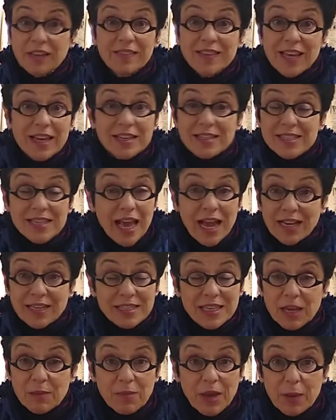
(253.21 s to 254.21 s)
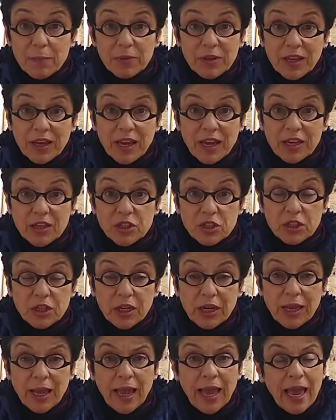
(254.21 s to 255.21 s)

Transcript: in the exact same application.